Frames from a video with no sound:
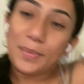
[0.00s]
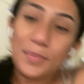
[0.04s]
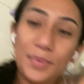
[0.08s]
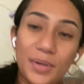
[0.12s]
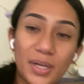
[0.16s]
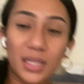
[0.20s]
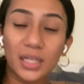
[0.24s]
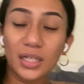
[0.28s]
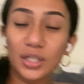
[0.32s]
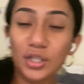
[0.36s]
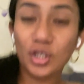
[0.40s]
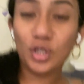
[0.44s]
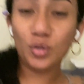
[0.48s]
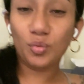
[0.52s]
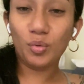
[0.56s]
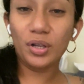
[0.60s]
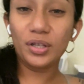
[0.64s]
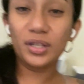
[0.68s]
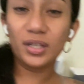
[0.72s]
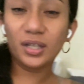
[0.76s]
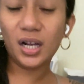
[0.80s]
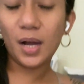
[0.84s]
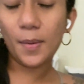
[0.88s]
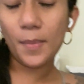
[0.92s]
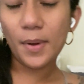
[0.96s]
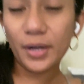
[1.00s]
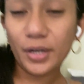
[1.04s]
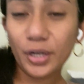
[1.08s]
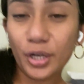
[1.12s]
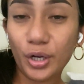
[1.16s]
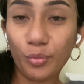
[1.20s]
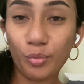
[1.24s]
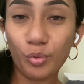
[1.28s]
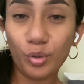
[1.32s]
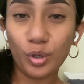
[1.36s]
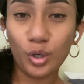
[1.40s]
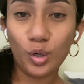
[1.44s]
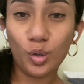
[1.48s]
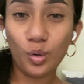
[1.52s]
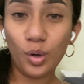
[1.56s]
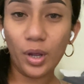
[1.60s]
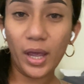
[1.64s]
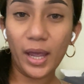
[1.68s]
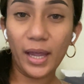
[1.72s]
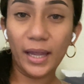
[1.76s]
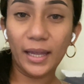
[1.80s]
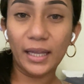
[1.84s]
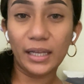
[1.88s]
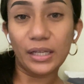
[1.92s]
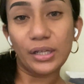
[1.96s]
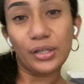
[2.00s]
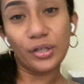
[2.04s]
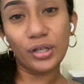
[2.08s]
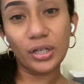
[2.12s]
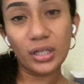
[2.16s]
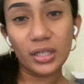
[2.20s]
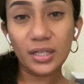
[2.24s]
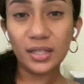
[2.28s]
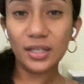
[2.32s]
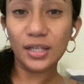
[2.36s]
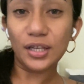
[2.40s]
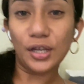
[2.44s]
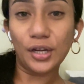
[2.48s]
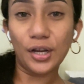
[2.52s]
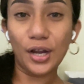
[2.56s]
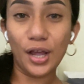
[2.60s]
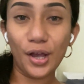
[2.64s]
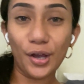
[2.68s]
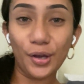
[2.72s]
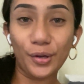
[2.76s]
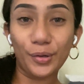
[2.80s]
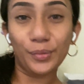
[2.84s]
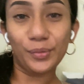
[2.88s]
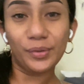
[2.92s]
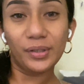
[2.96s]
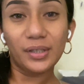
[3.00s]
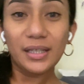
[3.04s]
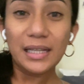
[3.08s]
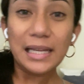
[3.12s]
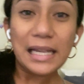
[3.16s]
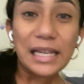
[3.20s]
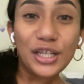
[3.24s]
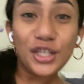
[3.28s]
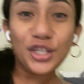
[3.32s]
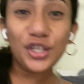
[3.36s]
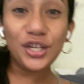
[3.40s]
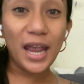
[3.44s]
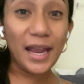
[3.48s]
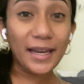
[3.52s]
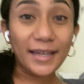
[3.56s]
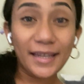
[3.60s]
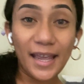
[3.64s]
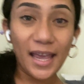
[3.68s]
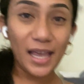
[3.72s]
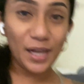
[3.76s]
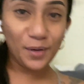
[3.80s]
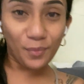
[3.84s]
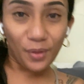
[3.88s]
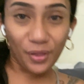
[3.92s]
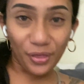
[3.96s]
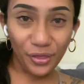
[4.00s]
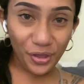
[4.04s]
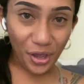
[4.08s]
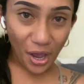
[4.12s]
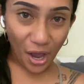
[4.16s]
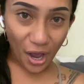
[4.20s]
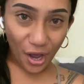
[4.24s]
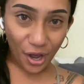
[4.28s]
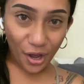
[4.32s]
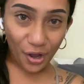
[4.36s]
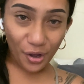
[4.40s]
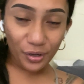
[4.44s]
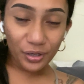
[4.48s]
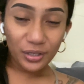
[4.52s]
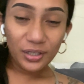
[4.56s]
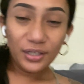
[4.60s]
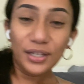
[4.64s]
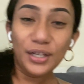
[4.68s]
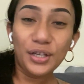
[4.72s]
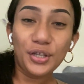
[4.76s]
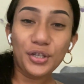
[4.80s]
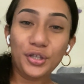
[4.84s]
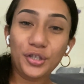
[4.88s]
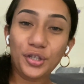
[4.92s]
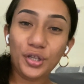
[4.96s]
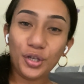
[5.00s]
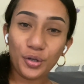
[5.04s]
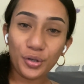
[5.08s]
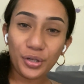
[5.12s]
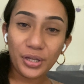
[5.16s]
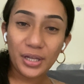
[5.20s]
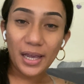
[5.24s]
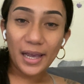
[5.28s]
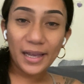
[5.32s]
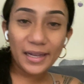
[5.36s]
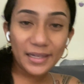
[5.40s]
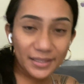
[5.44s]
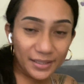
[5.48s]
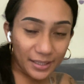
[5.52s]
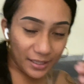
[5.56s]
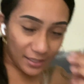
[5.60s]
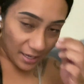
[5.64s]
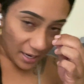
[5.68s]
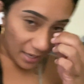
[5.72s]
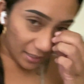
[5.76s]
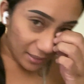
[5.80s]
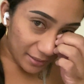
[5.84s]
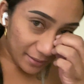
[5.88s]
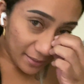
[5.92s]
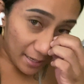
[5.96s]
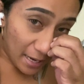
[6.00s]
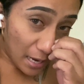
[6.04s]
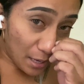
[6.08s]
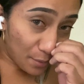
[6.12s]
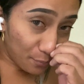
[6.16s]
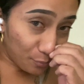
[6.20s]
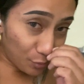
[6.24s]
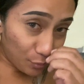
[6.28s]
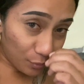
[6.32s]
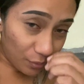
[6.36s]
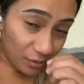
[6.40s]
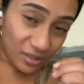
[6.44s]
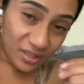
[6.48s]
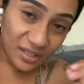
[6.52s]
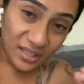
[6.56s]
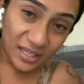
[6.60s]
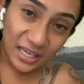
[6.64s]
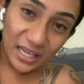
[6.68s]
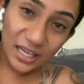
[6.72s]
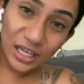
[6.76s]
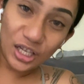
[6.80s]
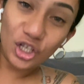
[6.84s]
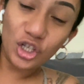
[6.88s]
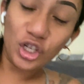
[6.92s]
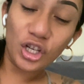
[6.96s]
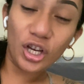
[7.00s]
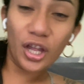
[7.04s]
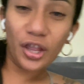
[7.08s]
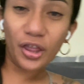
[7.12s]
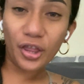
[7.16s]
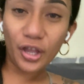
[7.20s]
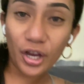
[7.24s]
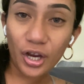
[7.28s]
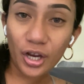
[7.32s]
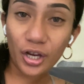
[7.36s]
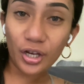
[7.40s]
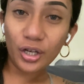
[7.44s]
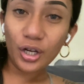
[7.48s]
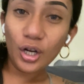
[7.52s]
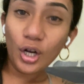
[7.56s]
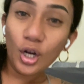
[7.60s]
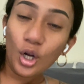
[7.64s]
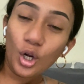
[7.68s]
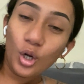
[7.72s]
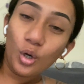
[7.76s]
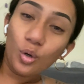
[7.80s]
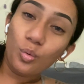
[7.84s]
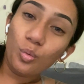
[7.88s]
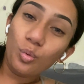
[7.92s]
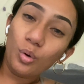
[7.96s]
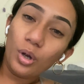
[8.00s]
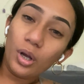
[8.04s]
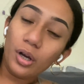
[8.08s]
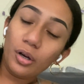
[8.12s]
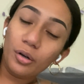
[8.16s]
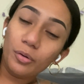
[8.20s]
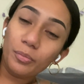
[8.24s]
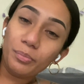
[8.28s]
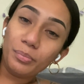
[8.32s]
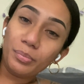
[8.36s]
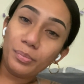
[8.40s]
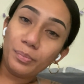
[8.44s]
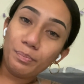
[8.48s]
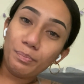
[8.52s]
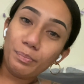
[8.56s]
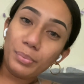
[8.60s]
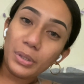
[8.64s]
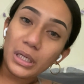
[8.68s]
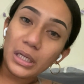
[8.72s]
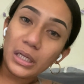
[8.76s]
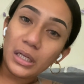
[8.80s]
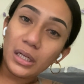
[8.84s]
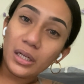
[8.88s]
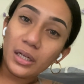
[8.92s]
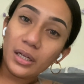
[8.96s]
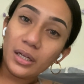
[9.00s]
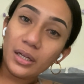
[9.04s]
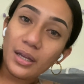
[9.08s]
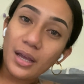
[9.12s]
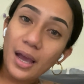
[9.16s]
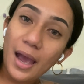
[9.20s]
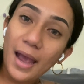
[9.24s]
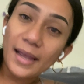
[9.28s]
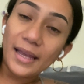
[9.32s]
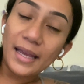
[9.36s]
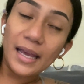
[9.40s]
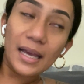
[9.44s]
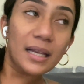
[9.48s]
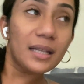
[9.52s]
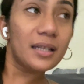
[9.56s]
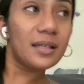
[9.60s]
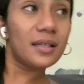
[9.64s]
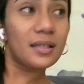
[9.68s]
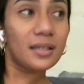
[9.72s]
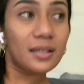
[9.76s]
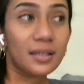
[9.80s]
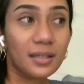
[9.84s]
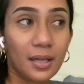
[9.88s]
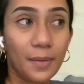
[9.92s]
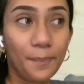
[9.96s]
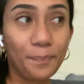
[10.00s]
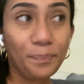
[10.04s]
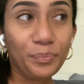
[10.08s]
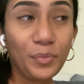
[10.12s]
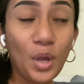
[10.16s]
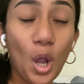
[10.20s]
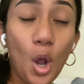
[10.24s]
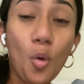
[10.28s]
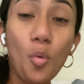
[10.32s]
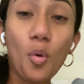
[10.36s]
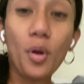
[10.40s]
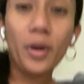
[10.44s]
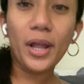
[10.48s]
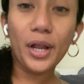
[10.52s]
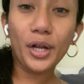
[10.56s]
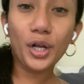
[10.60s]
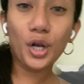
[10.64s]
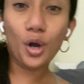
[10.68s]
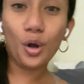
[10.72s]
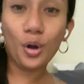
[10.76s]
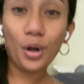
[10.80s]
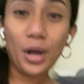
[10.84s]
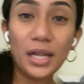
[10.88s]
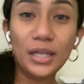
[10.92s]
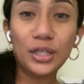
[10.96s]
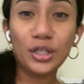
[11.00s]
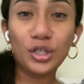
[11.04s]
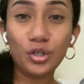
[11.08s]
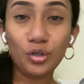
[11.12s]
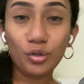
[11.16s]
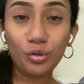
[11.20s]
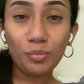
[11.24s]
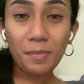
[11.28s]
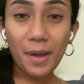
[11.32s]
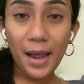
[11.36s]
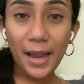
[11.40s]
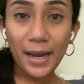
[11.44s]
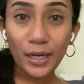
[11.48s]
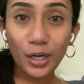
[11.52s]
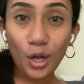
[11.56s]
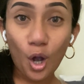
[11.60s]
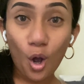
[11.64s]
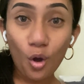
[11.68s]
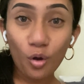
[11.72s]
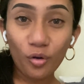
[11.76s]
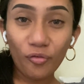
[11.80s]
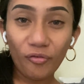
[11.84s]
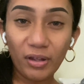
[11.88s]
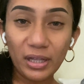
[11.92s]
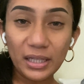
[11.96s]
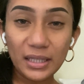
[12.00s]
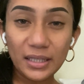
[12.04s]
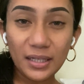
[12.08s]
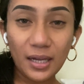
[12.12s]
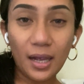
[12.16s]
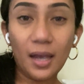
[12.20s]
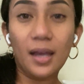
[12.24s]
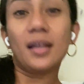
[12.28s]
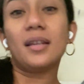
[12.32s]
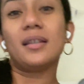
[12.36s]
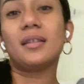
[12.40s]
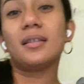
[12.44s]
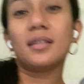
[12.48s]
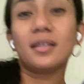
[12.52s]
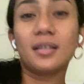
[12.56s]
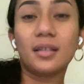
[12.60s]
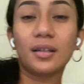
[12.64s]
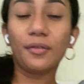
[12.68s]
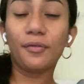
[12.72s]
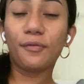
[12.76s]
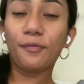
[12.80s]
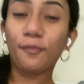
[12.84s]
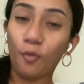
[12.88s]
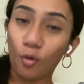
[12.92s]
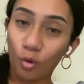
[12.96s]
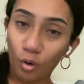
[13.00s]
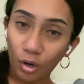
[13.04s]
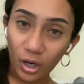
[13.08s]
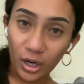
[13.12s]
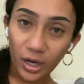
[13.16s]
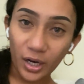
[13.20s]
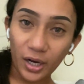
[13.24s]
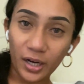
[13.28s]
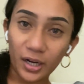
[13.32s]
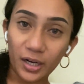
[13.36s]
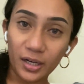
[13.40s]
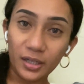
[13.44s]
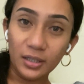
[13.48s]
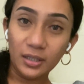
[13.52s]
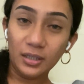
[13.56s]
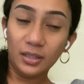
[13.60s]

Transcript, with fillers: mean, I just wanted to come on here real quick and just, you know, check in with y'all. So you guys, the next time we will see each other will be, I guess, when I go and do my COVID test for